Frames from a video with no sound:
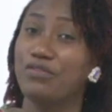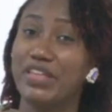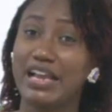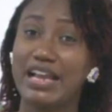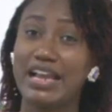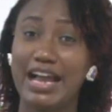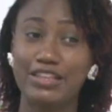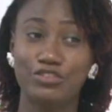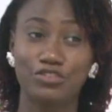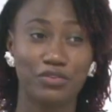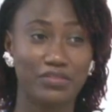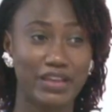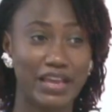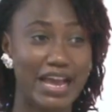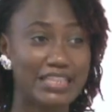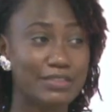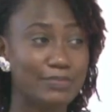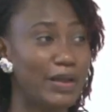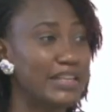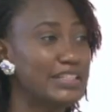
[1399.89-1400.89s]
cars of the
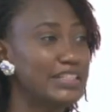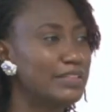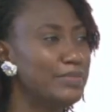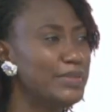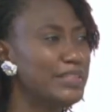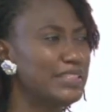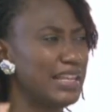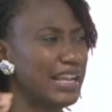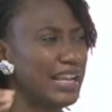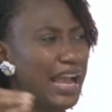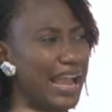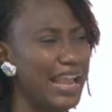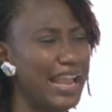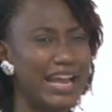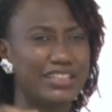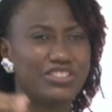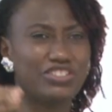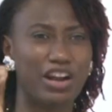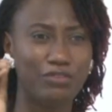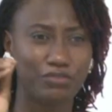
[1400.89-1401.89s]
husband, it means the guy had
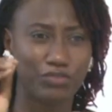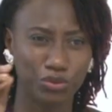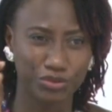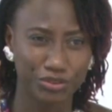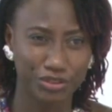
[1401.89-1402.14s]
traveled.